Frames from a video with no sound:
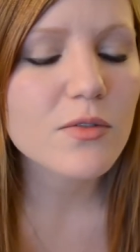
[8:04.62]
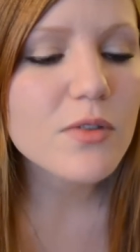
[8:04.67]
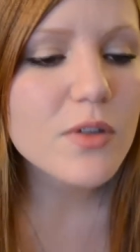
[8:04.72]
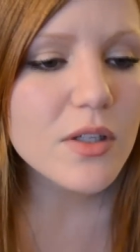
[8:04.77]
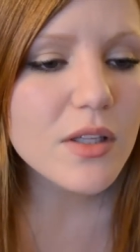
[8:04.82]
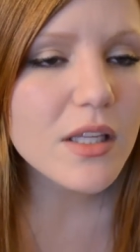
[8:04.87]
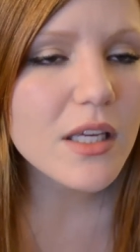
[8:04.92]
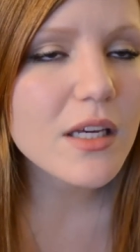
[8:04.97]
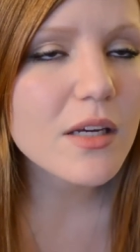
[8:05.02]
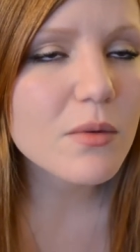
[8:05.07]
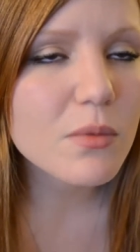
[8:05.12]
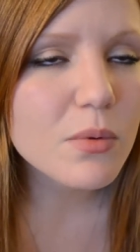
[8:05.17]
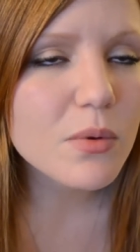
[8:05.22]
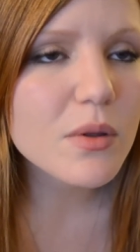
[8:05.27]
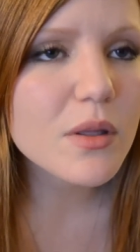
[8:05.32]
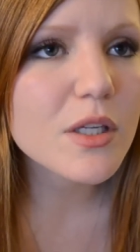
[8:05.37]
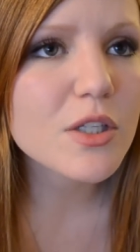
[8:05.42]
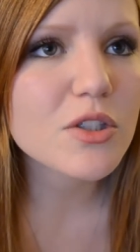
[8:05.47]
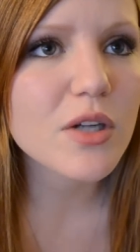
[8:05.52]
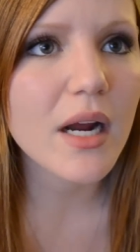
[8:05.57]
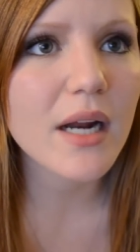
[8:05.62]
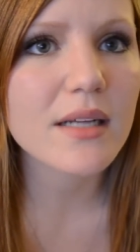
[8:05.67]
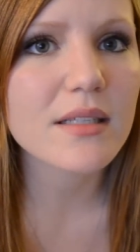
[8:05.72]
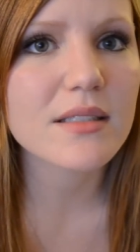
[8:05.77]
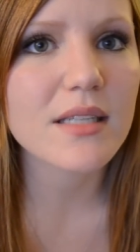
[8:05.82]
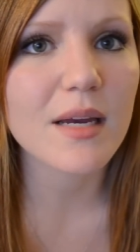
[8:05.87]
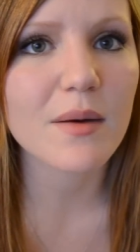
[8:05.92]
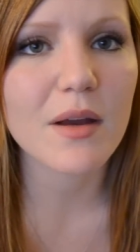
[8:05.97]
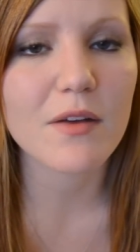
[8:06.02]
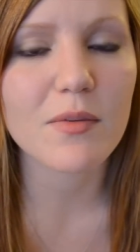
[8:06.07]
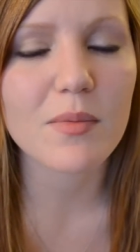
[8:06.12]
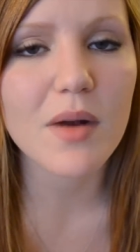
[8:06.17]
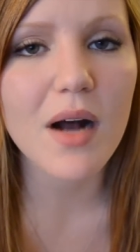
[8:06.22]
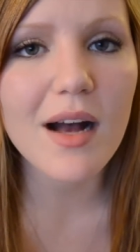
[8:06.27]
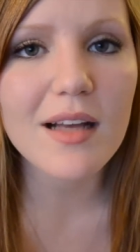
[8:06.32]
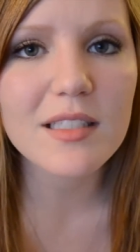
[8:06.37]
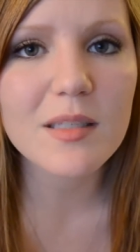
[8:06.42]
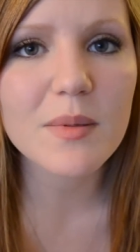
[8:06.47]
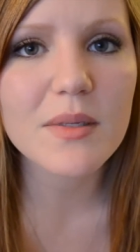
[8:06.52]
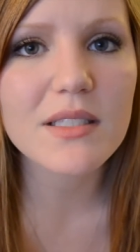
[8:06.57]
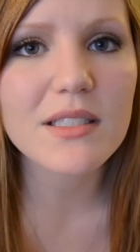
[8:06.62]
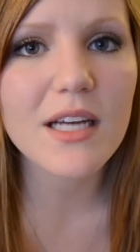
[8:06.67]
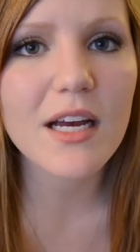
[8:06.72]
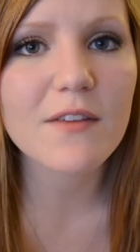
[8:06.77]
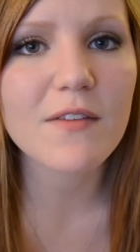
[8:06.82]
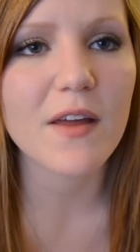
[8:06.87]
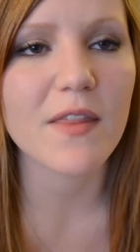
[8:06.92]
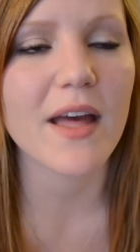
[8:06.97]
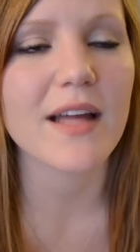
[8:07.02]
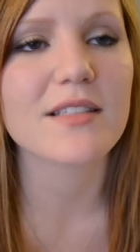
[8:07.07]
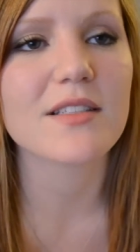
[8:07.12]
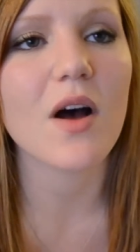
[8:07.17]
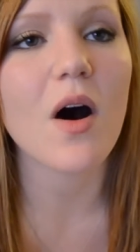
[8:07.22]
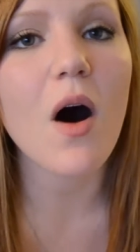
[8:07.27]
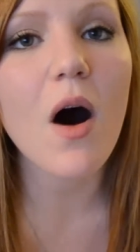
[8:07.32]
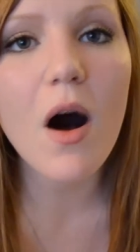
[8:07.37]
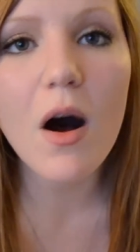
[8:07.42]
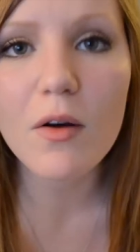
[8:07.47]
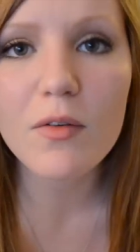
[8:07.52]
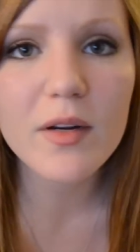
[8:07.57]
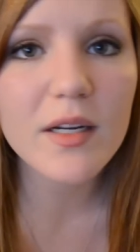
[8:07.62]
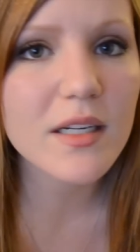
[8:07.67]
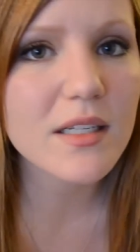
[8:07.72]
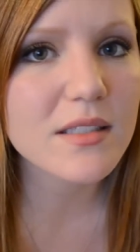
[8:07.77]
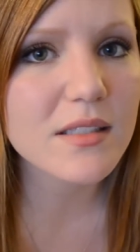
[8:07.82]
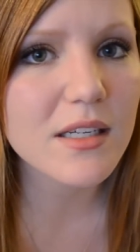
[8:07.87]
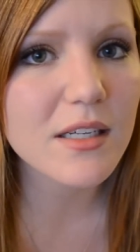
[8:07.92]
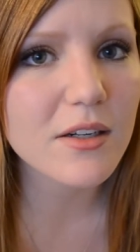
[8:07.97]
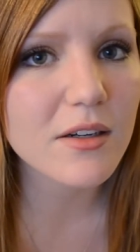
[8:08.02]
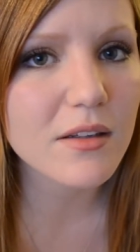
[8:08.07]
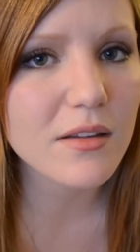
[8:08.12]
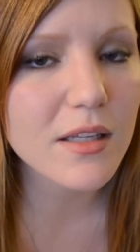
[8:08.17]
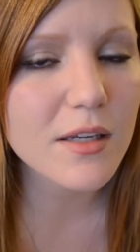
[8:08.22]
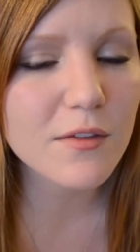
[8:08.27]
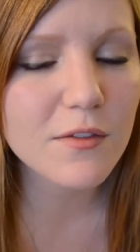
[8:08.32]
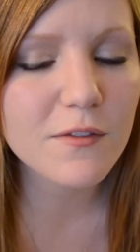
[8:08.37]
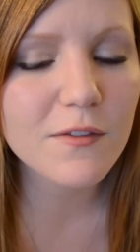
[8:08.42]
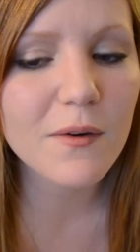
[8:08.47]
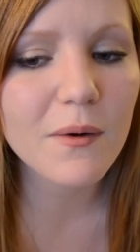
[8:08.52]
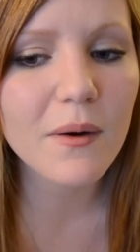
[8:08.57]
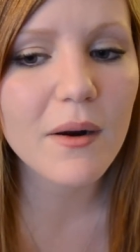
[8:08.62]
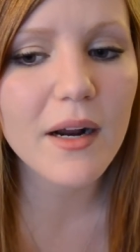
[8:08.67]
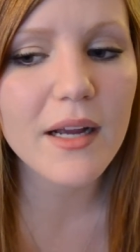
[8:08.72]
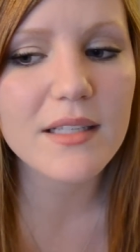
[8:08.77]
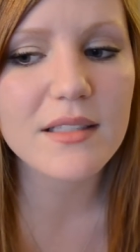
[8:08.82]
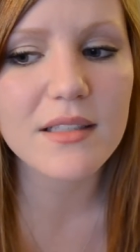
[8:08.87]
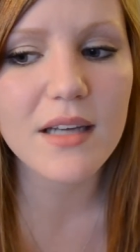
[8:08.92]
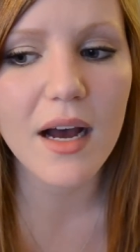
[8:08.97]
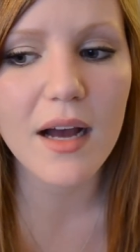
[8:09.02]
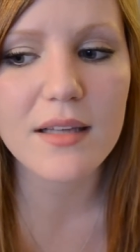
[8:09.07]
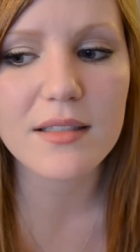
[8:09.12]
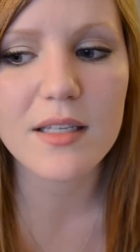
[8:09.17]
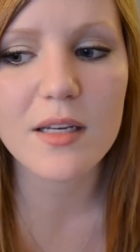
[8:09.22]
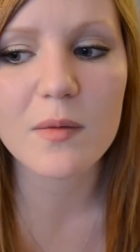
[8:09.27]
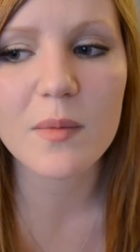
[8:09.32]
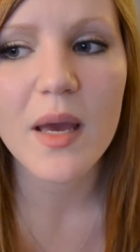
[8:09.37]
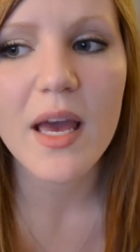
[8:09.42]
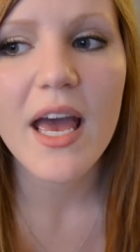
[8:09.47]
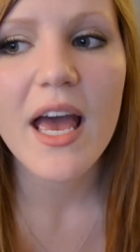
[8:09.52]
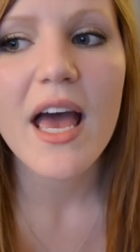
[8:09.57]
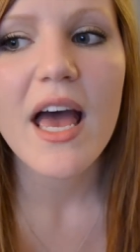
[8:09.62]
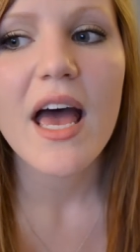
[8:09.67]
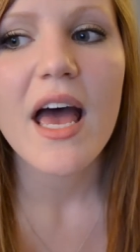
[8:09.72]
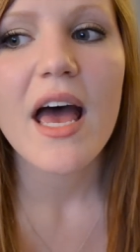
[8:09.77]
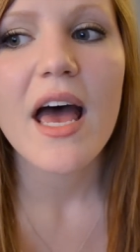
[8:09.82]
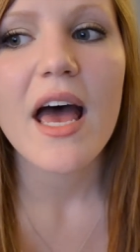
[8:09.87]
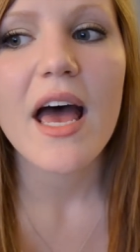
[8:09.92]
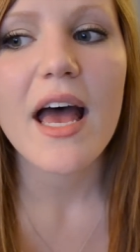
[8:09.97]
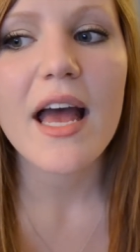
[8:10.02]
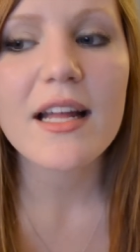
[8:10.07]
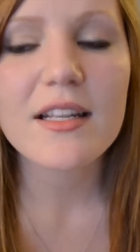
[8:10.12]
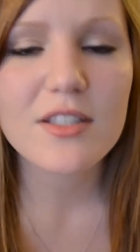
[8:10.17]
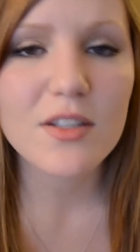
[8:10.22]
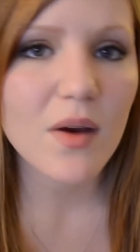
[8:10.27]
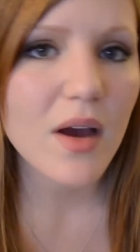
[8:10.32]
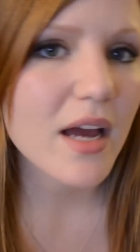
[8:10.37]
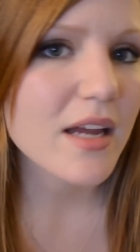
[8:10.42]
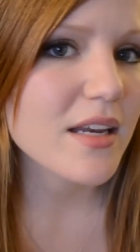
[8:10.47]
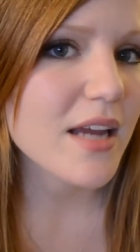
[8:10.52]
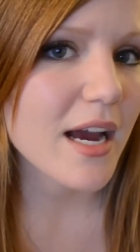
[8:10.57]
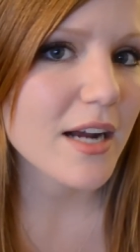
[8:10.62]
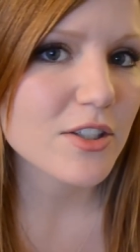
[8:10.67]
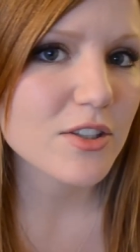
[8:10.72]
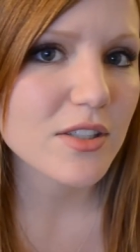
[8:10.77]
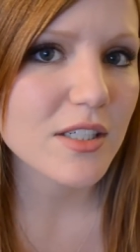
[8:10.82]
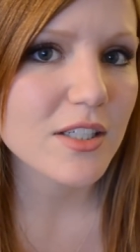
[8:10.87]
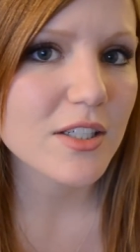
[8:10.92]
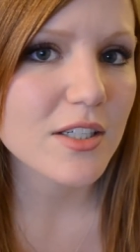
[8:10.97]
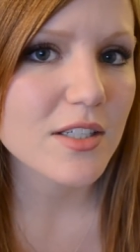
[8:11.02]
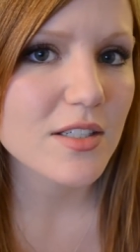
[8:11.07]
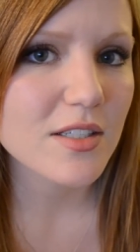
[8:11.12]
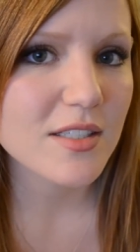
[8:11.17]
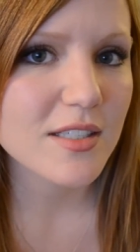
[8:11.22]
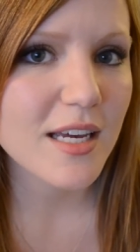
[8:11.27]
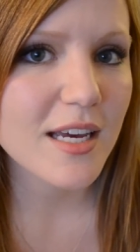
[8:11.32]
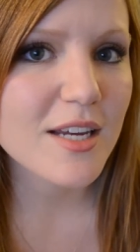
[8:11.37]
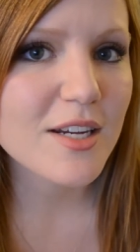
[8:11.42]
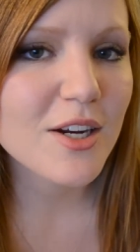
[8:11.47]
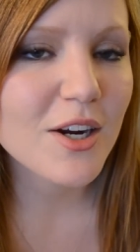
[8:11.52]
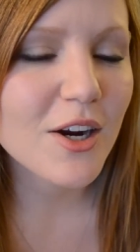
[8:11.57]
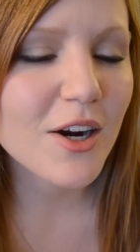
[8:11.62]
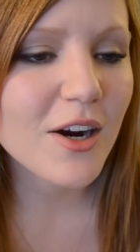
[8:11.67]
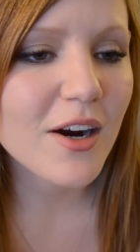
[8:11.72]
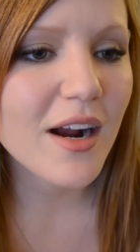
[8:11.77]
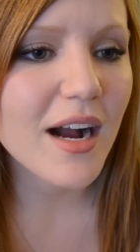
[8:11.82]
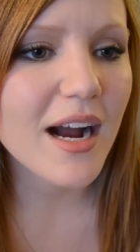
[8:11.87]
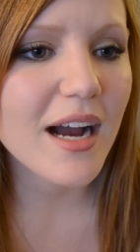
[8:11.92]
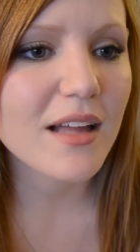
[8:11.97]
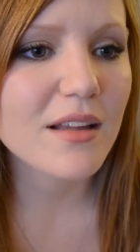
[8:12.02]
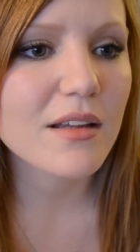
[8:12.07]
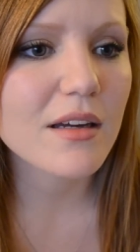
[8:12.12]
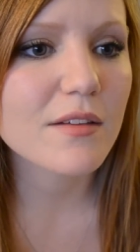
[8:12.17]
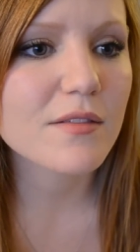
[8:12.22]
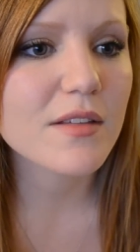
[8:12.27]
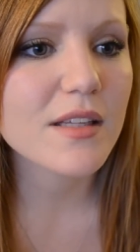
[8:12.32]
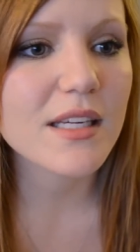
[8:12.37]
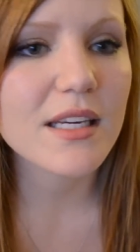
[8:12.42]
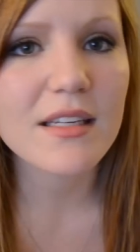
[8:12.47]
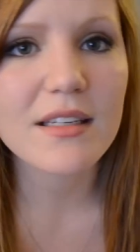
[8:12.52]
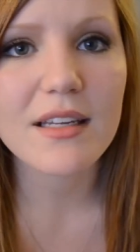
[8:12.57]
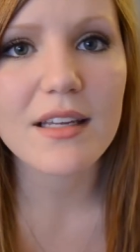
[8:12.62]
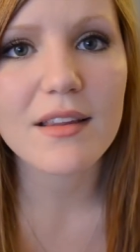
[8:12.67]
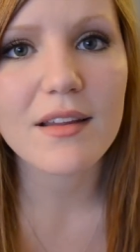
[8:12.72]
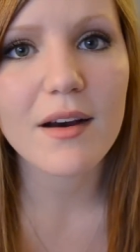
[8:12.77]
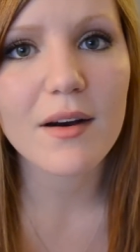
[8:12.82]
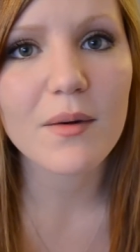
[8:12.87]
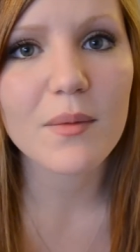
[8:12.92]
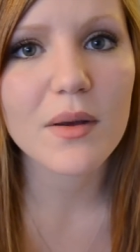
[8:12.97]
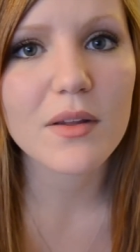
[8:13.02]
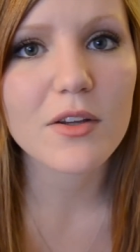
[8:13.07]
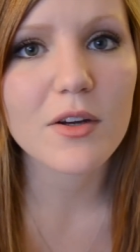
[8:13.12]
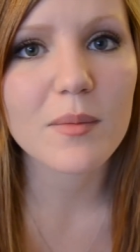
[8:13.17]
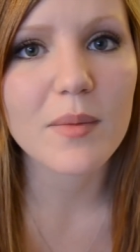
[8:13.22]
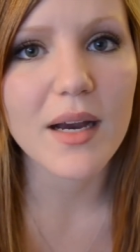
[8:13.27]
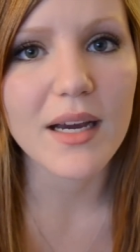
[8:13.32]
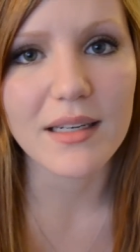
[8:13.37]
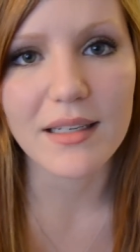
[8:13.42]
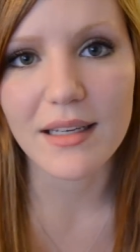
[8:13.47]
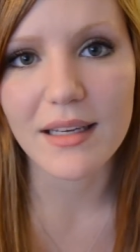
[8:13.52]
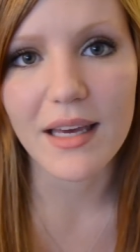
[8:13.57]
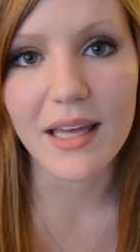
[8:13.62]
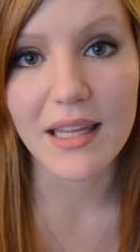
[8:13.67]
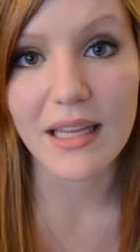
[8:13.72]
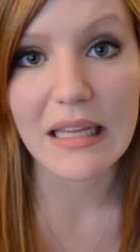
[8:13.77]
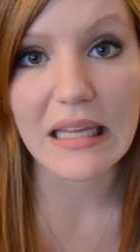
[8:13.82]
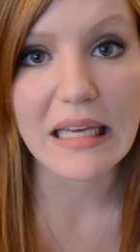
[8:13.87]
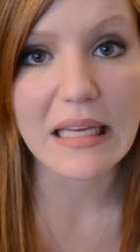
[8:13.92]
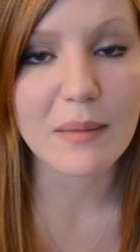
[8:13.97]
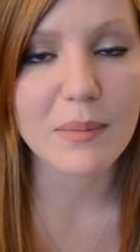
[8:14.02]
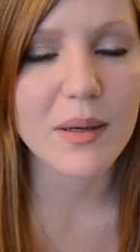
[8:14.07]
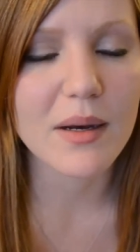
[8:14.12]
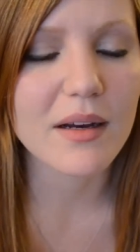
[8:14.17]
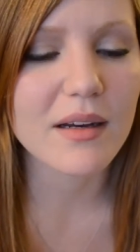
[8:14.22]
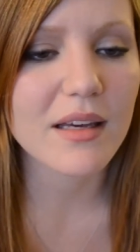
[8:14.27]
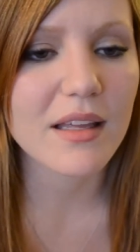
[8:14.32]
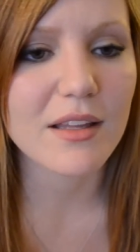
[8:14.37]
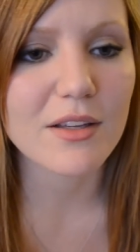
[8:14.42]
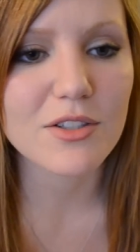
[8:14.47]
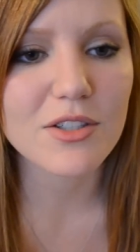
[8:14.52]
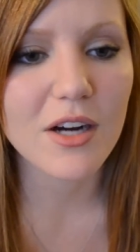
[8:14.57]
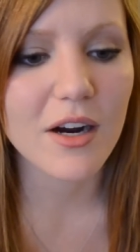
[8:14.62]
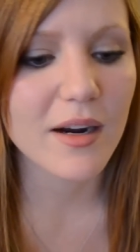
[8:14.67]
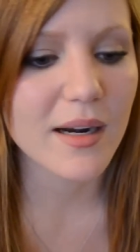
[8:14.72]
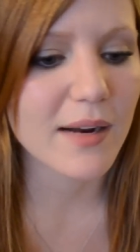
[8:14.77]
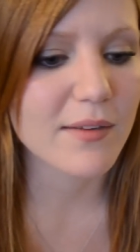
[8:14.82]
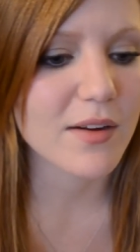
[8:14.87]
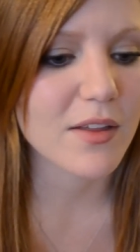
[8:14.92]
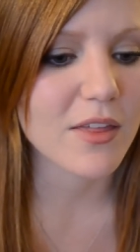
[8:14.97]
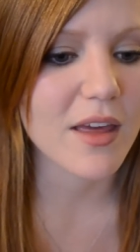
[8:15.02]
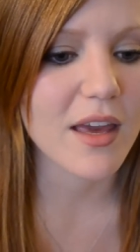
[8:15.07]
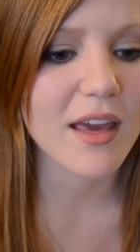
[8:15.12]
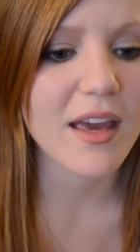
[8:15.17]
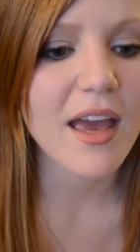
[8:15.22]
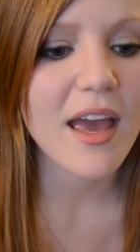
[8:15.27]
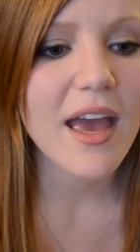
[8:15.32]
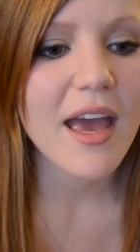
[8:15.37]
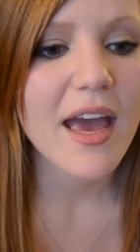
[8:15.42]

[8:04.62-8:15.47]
really, really try to stay away from gossip and stuff, and that's all Rita Skeeter lived for, is gossip. And so I naturally couldn't stand her. I loved the ending though, with Hermione and the ladybug and the jar and everything.